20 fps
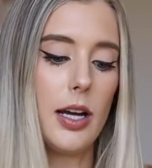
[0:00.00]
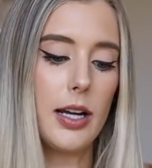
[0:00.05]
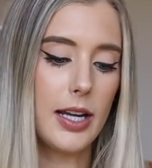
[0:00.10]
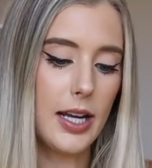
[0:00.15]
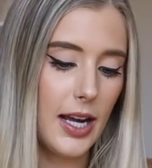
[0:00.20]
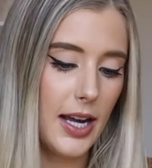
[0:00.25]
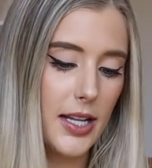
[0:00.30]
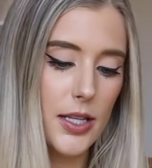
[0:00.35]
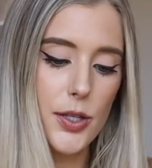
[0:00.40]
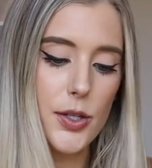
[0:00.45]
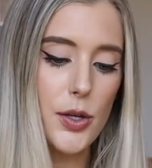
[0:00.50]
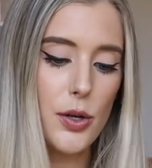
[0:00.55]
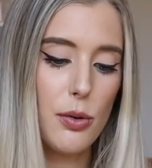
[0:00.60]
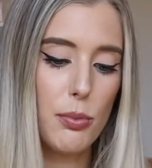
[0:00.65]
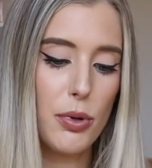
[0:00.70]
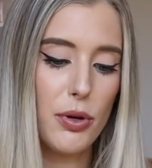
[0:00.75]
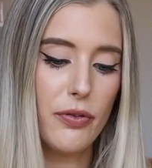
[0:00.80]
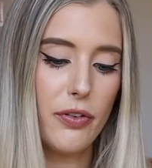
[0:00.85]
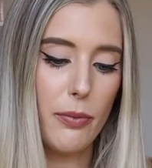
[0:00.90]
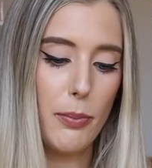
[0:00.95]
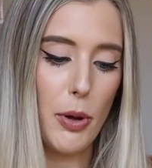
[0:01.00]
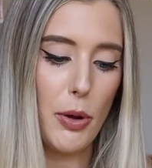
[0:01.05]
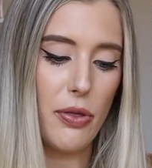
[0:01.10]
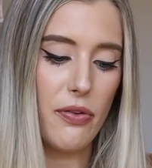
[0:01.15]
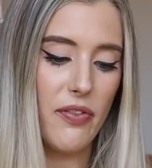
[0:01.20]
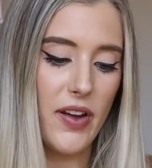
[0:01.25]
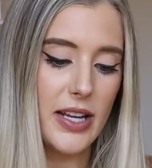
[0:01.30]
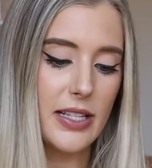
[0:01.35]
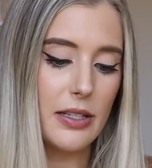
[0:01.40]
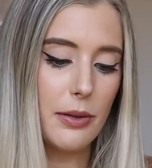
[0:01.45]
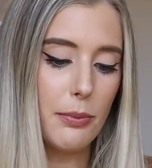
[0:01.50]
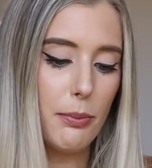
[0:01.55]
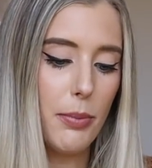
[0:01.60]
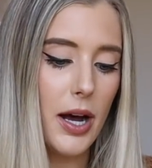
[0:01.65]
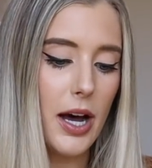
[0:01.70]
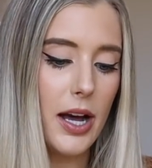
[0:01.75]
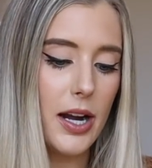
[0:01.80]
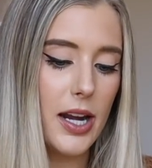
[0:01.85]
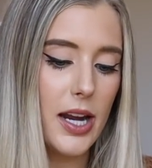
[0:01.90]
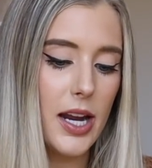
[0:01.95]
Again, suitable for both face and
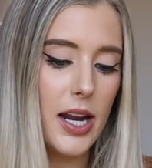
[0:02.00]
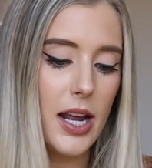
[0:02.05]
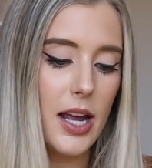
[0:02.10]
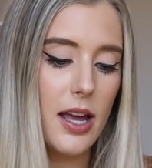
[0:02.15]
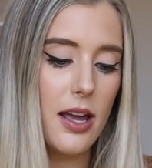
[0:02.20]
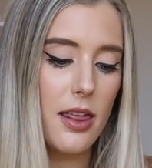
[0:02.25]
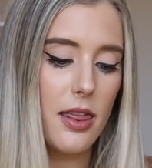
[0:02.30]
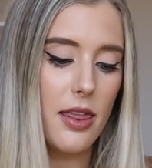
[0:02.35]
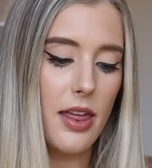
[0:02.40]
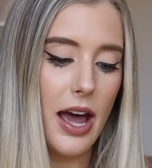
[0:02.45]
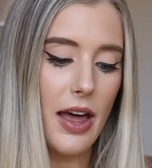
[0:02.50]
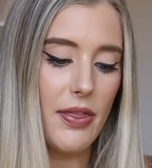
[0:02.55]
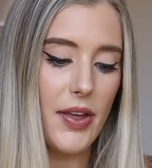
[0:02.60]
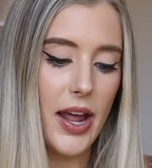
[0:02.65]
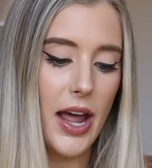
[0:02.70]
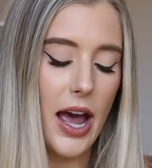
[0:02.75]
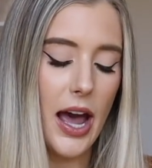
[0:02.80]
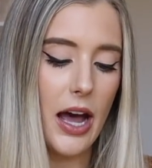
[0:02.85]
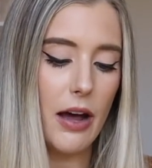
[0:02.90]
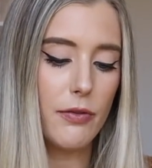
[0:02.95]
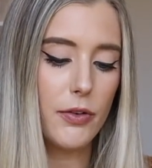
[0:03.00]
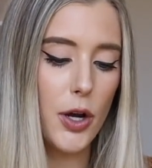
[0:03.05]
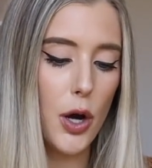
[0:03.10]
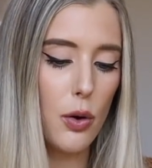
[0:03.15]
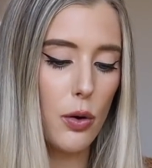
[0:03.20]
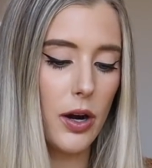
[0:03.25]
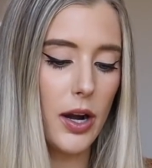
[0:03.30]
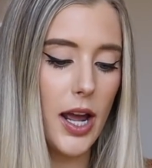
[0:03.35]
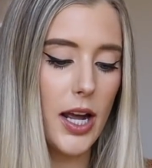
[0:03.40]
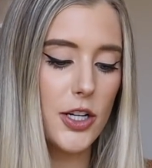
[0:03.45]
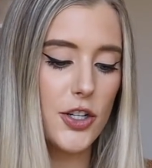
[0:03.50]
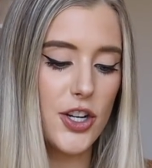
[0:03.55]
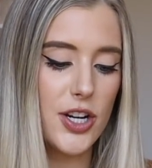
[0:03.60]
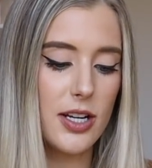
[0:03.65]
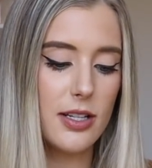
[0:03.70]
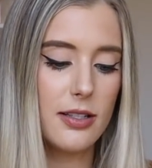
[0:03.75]
body, that they have coconut, chia